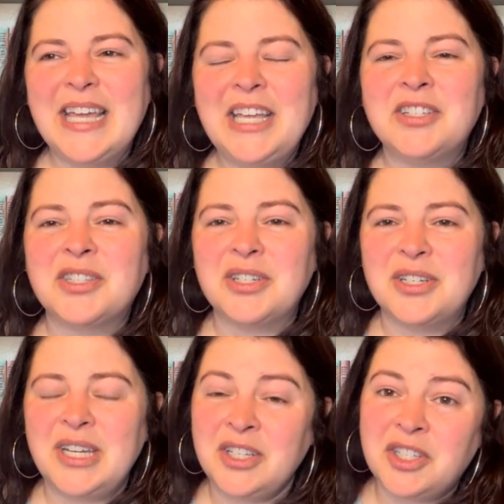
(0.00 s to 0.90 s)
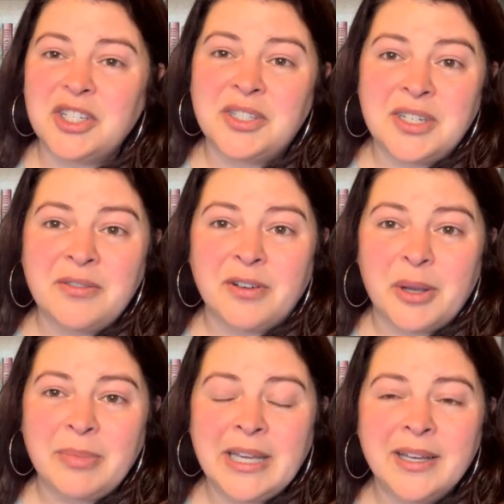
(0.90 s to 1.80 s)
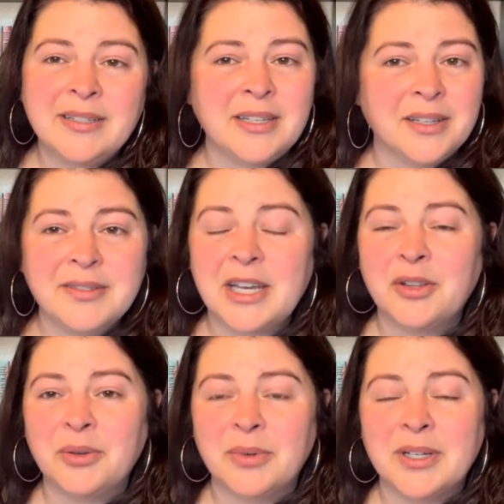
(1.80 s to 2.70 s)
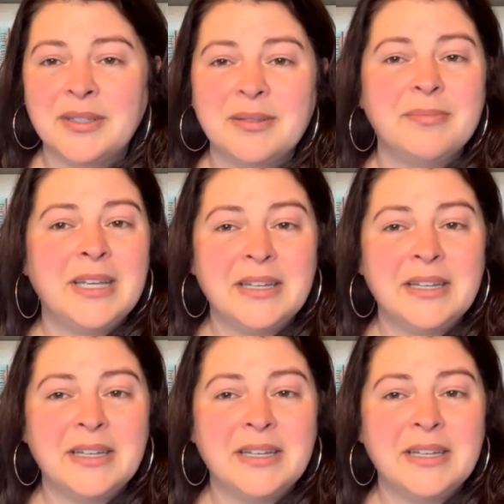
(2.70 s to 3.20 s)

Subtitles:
he's just different because he lives out in the woods.